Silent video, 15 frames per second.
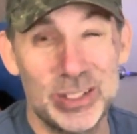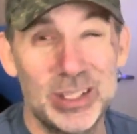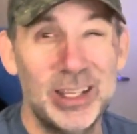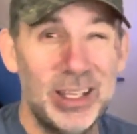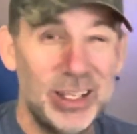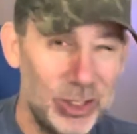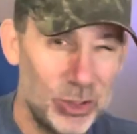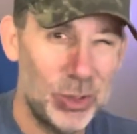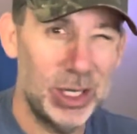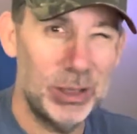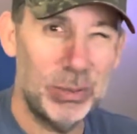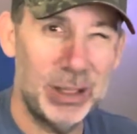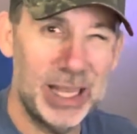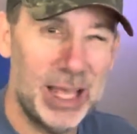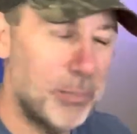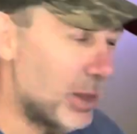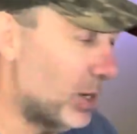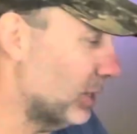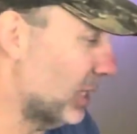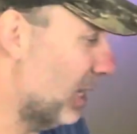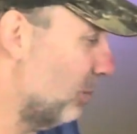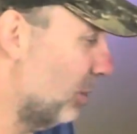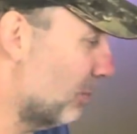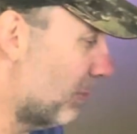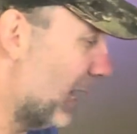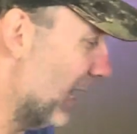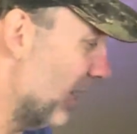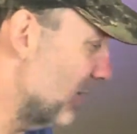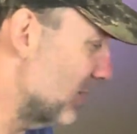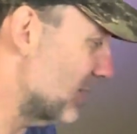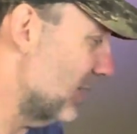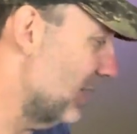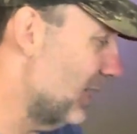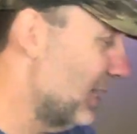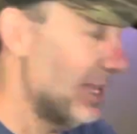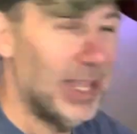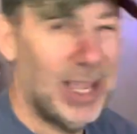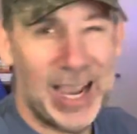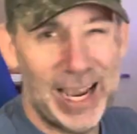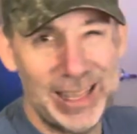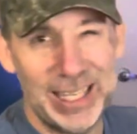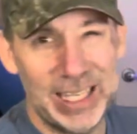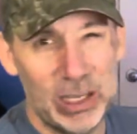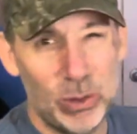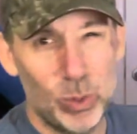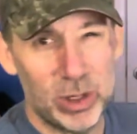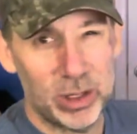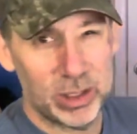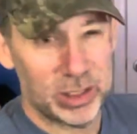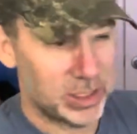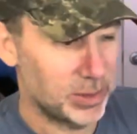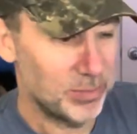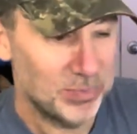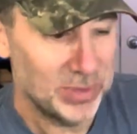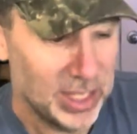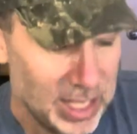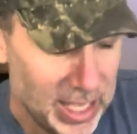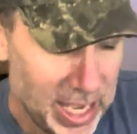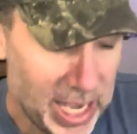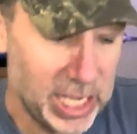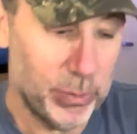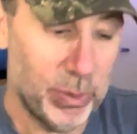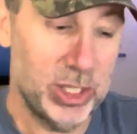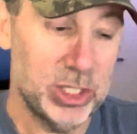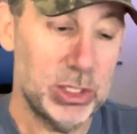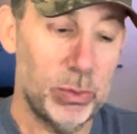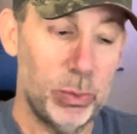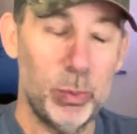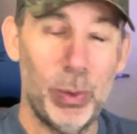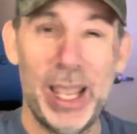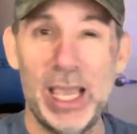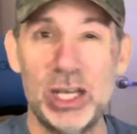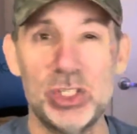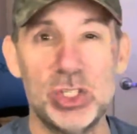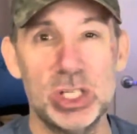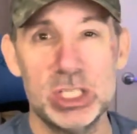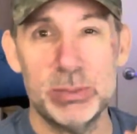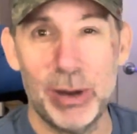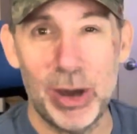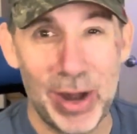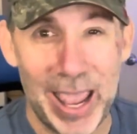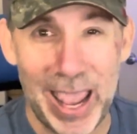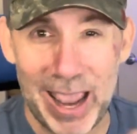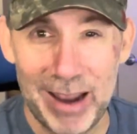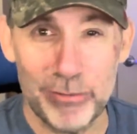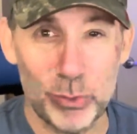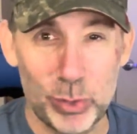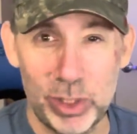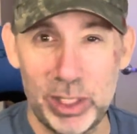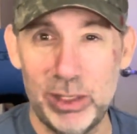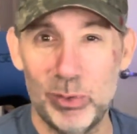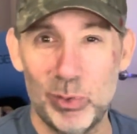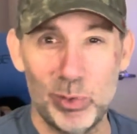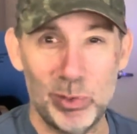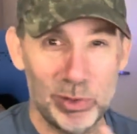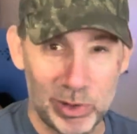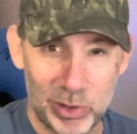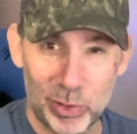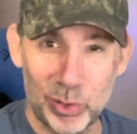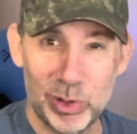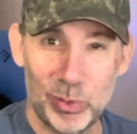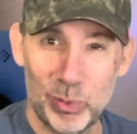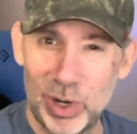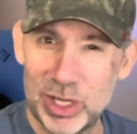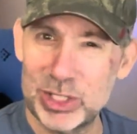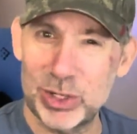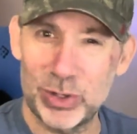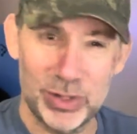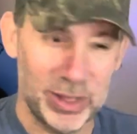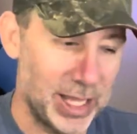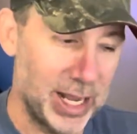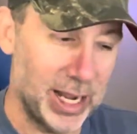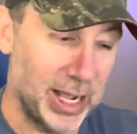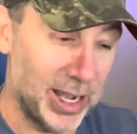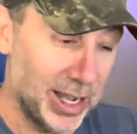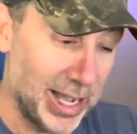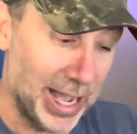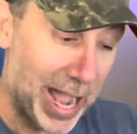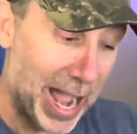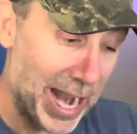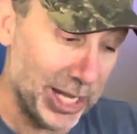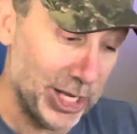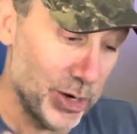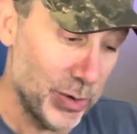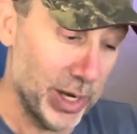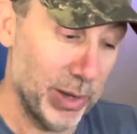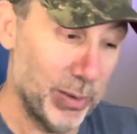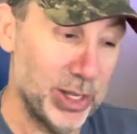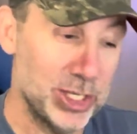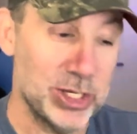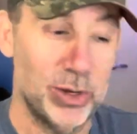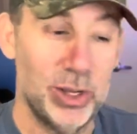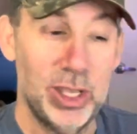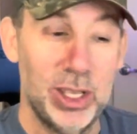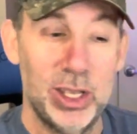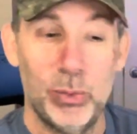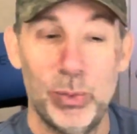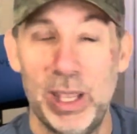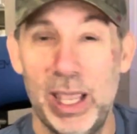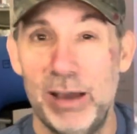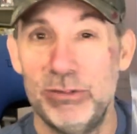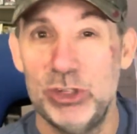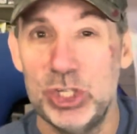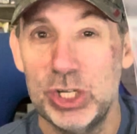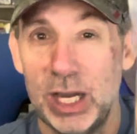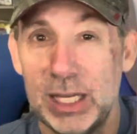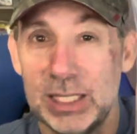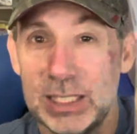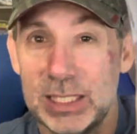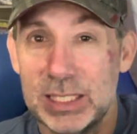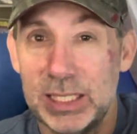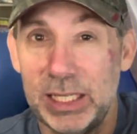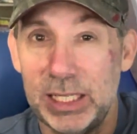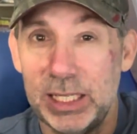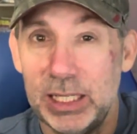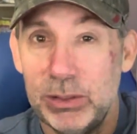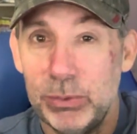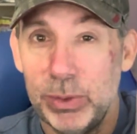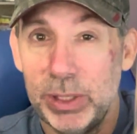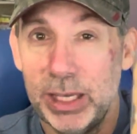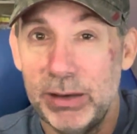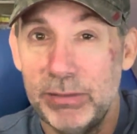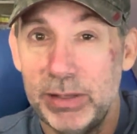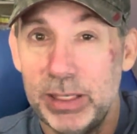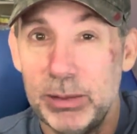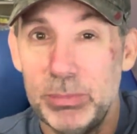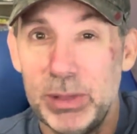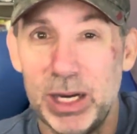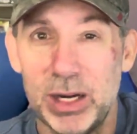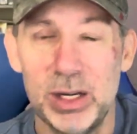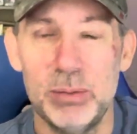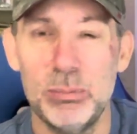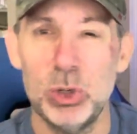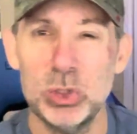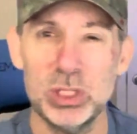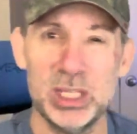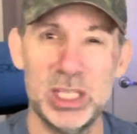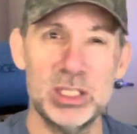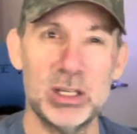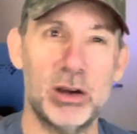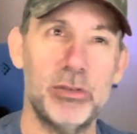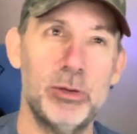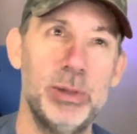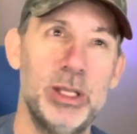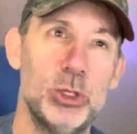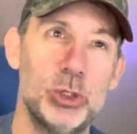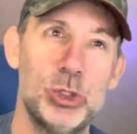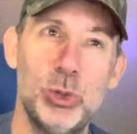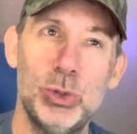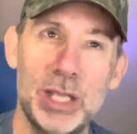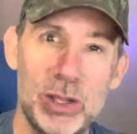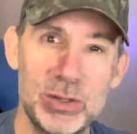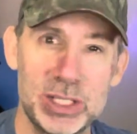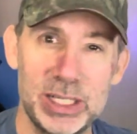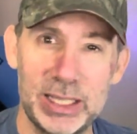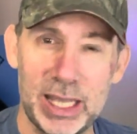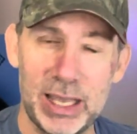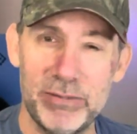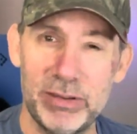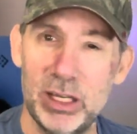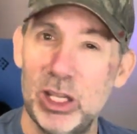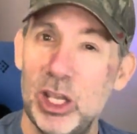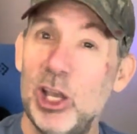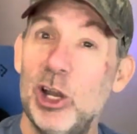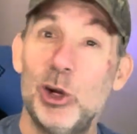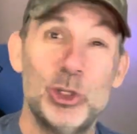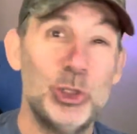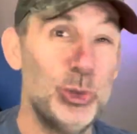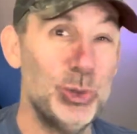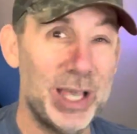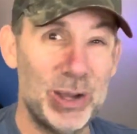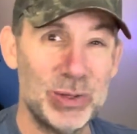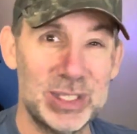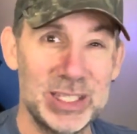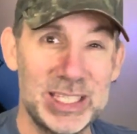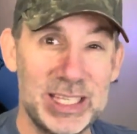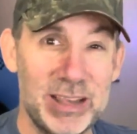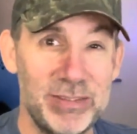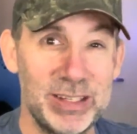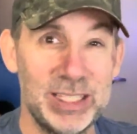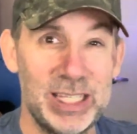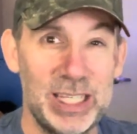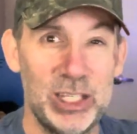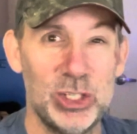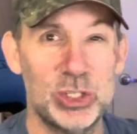I'm trying to play that mental game with buyers. I think it works. Anyway, so we had just about every current wrestler that uh, I know anyway. So we have John Cena. We have him there. And most of these are from either 2011 or 2017.